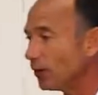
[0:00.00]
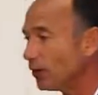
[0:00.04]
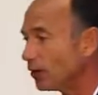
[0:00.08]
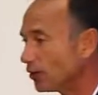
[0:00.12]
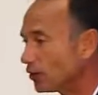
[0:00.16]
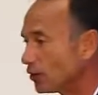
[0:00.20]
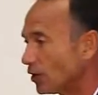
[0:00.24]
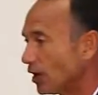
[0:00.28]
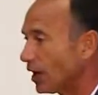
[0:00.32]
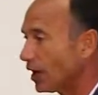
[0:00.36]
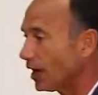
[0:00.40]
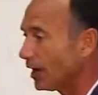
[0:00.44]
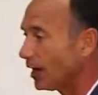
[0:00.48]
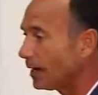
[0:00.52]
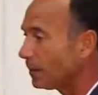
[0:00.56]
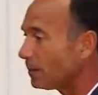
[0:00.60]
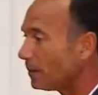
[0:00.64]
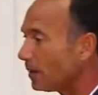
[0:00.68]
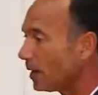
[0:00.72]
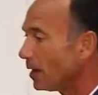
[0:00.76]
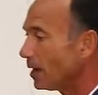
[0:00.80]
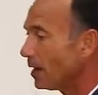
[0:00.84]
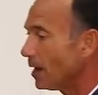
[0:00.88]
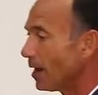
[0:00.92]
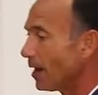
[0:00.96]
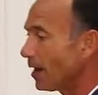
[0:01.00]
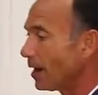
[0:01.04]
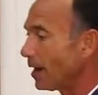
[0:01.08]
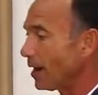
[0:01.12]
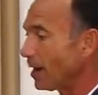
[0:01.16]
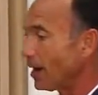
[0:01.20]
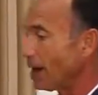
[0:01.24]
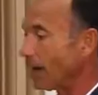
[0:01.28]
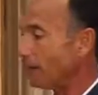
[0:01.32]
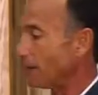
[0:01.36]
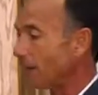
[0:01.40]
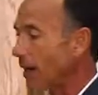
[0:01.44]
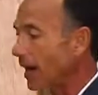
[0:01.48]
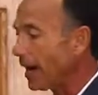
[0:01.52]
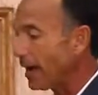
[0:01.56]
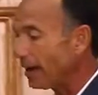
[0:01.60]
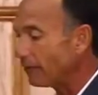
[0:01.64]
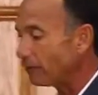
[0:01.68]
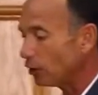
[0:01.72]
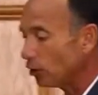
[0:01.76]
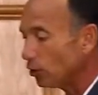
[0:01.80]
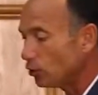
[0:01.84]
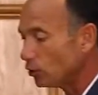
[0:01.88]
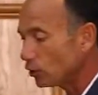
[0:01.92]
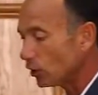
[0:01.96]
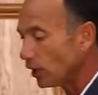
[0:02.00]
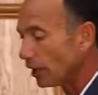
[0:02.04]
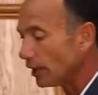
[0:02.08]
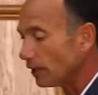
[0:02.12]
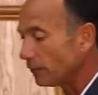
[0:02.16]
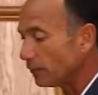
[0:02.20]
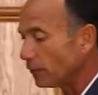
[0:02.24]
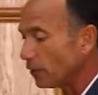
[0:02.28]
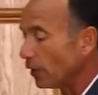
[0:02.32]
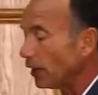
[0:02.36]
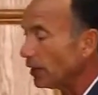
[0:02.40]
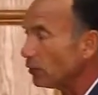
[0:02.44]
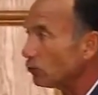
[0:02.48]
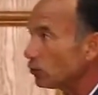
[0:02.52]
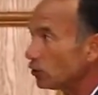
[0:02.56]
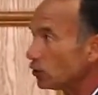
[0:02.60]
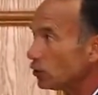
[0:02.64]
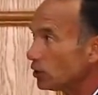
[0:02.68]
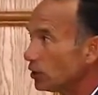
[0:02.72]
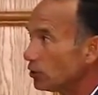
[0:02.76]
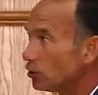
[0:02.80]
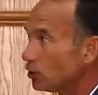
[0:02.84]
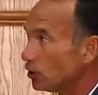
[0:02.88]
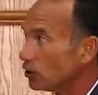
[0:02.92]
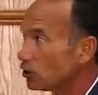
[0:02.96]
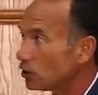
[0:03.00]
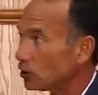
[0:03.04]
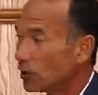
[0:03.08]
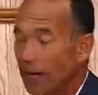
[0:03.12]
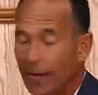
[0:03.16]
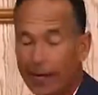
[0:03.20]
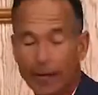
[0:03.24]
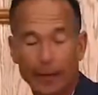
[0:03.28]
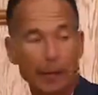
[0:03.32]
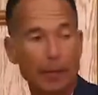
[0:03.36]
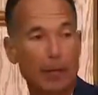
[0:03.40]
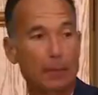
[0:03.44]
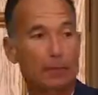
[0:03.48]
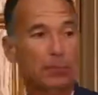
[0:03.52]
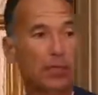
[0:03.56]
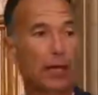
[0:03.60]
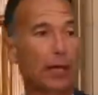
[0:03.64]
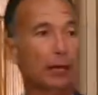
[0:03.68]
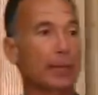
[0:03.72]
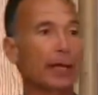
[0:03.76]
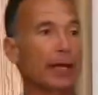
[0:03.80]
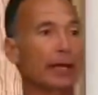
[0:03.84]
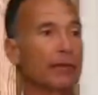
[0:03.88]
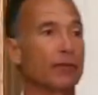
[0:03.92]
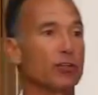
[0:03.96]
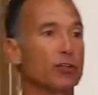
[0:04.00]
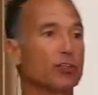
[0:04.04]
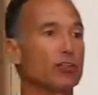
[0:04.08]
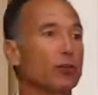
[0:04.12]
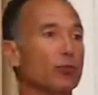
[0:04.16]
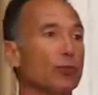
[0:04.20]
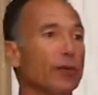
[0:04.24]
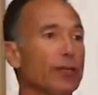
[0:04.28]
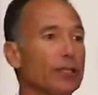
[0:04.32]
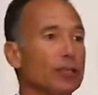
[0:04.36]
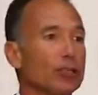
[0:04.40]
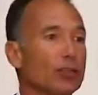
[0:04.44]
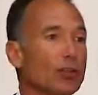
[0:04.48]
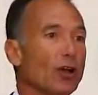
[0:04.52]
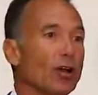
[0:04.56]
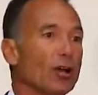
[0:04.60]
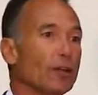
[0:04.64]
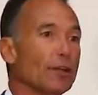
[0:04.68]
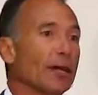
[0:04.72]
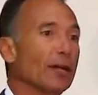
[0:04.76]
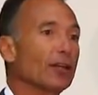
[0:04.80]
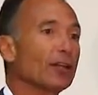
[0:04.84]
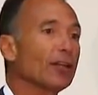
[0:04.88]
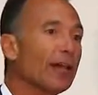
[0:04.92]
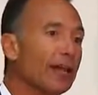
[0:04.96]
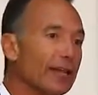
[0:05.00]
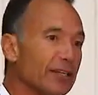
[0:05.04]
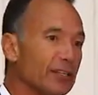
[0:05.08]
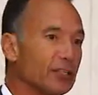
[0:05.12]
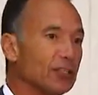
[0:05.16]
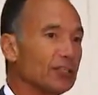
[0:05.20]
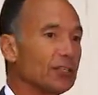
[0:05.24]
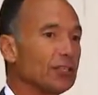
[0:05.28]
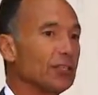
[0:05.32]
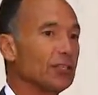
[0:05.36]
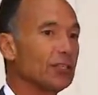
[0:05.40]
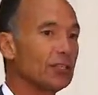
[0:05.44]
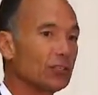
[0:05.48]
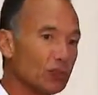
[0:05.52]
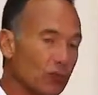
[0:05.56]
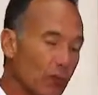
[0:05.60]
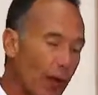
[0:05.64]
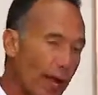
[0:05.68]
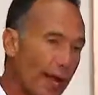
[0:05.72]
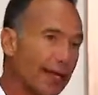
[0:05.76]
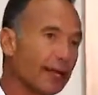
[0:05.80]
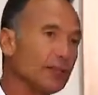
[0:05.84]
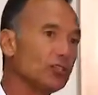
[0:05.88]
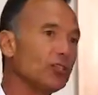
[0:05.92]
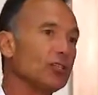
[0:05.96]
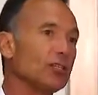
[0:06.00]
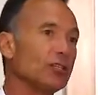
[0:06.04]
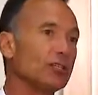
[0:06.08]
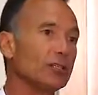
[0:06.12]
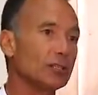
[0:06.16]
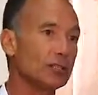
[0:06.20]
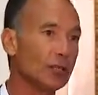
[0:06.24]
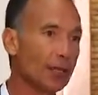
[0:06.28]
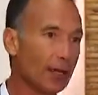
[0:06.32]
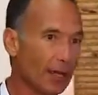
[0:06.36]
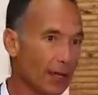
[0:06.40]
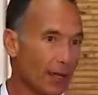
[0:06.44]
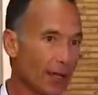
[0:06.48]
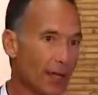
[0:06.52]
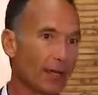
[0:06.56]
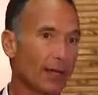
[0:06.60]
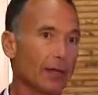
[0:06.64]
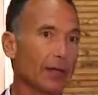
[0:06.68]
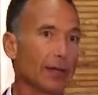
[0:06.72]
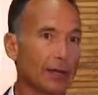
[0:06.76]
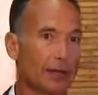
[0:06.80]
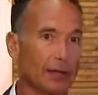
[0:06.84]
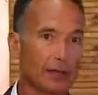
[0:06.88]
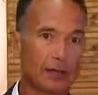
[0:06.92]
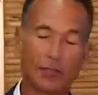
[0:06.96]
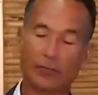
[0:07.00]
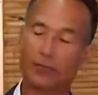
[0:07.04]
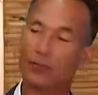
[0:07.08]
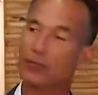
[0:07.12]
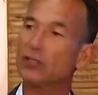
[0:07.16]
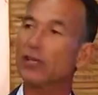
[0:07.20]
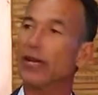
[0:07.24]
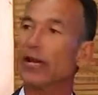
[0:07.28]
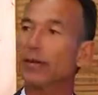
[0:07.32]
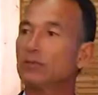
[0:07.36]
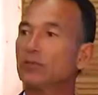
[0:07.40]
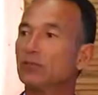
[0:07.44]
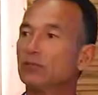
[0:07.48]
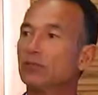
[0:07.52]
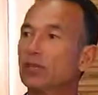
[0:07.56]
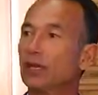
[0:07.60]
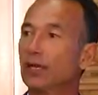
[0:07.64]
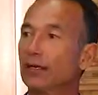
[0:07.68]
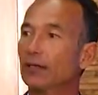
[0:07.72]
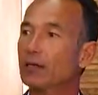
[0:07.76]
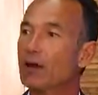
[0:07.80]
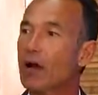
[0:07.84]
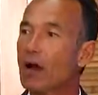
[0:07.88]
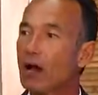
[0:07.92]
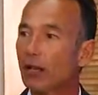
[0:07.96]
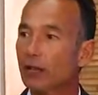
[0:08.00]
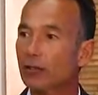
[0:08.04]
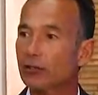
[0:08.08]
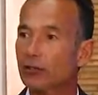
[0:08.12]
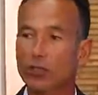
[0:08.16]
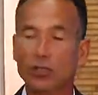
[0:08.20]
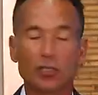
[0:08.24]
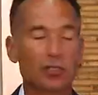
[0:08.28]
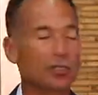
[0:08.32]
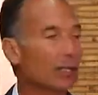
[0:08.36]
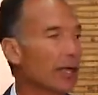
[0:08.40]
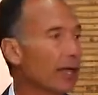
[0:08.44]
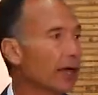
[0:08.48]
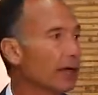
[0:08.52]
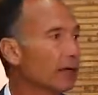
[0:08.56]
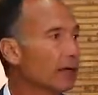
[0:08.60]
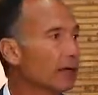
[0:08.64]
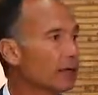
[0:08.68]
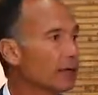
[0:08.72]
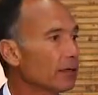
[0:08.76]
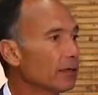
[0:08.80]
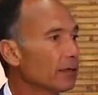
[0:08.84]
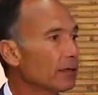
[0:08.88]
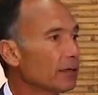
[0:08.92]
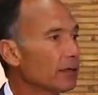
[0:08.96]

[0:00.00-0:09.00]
your time. I have a newsletter if you're interested. You can sign up. It comes out about every 2 weeks. Talk about licensing strategies, different types of technologies, how to